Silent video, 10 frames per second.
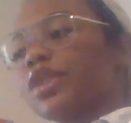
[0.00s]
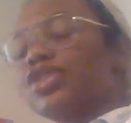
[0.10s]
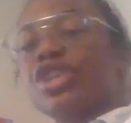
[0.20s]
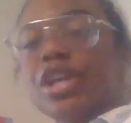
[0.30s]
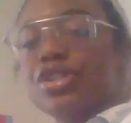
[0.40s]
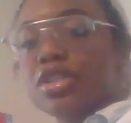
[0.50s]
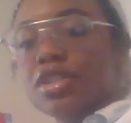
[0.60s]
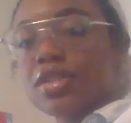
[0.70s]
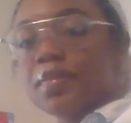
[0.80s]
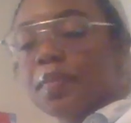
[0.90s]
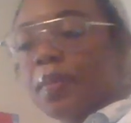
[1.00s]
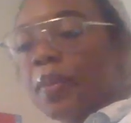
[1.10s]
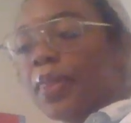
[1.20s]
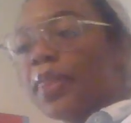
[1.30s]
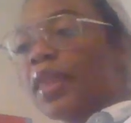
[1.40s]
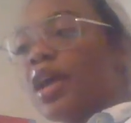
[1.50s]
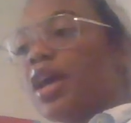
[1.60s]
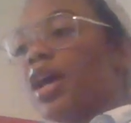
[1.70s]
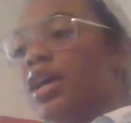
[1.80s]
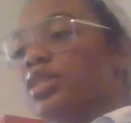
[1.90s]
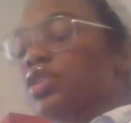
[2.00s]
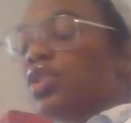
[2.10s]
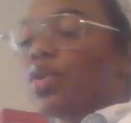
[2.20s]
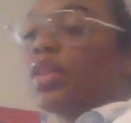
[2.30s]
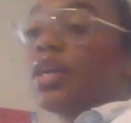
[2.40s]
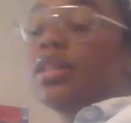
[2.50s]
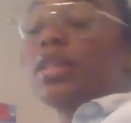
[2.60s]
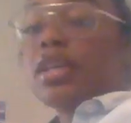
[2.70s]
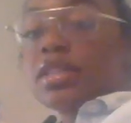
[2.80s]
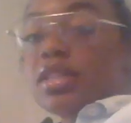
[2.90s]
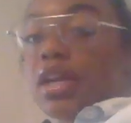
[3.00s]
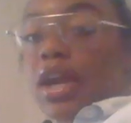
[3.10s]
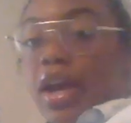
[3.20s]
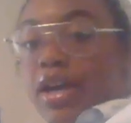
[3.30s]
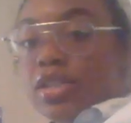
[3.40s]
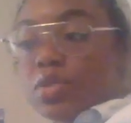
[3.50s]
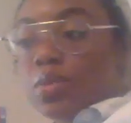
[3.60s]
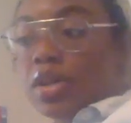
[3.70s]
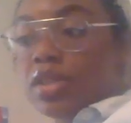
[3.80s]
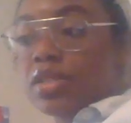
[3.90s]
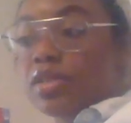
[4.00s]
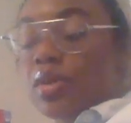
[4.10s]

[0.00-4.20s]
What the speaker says: changes. And so then the next thing I asked was,